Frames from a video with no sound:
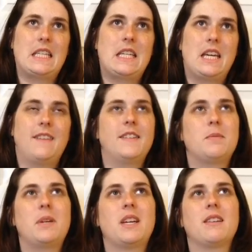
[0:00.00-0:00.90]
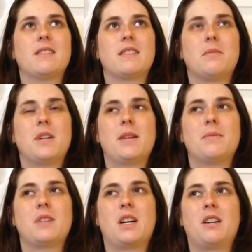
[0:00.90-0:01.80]
gifts, because
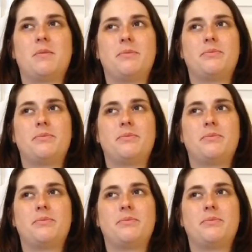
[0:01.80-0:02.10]
sometimes, I